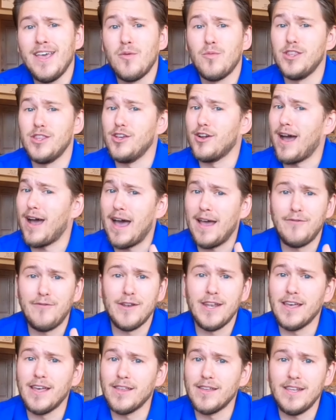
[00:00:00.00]
with your high
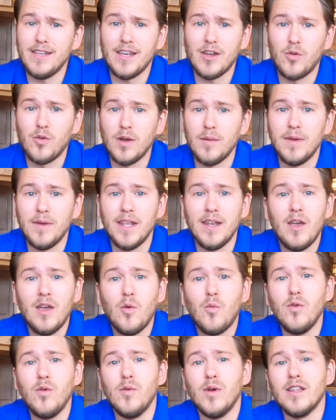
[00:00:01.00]
fidelity equipment.
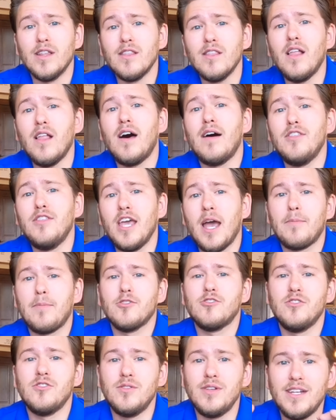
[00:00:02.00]
We would love the
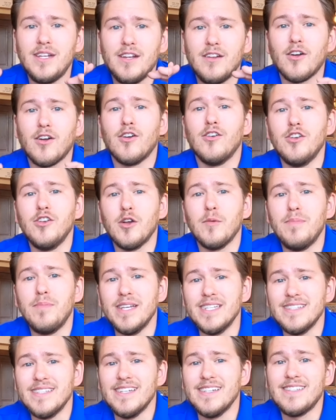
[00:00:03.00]
opportunity to earn your
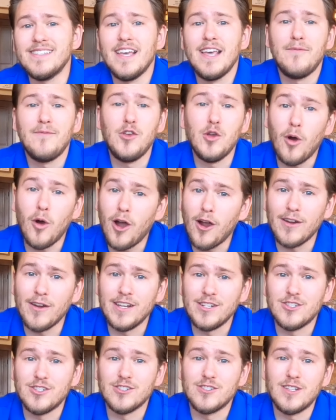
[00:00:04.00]
business. If you are
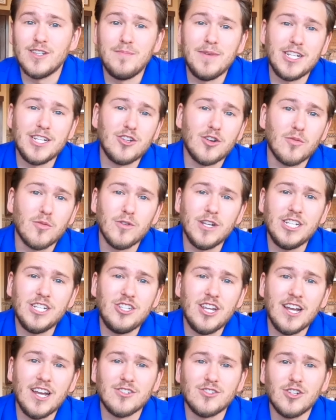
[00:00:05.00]
interested, make sure to
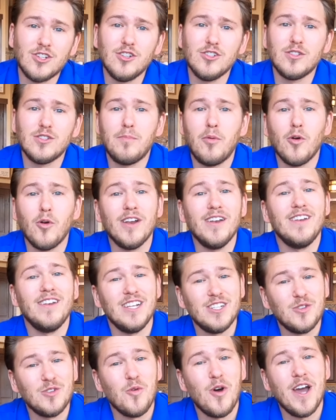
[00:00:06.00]
reach out and show your support.
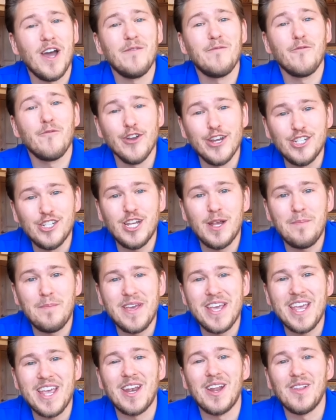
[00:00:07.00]
Nationwide free
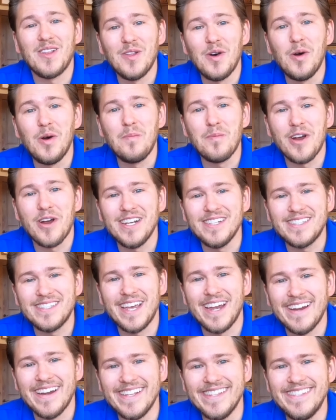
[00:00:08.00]
shipping and a low price price
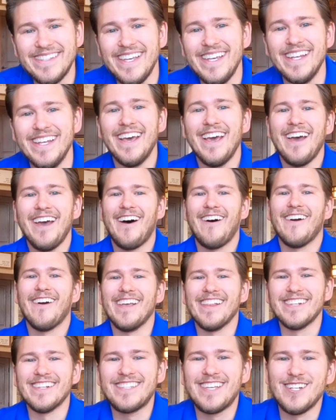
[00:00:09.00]
guaranteed. All
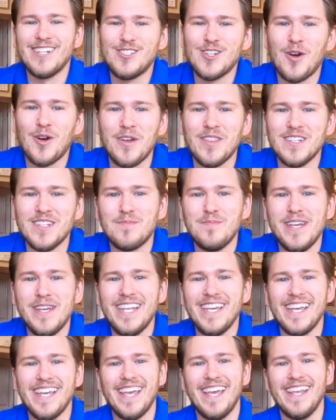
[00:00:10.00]
right, let's get Joe on this
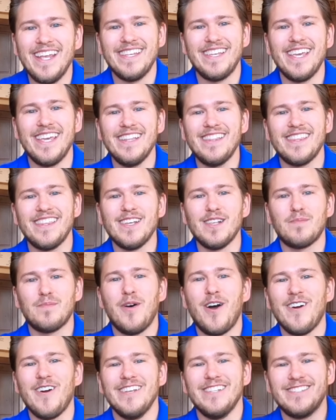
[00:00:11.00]
meeting and get this
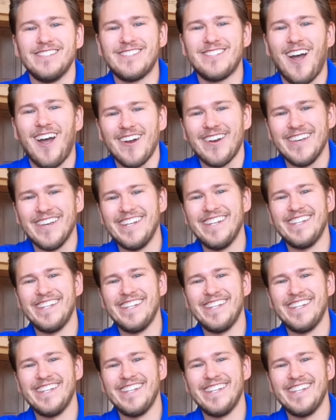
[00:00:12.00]
party started.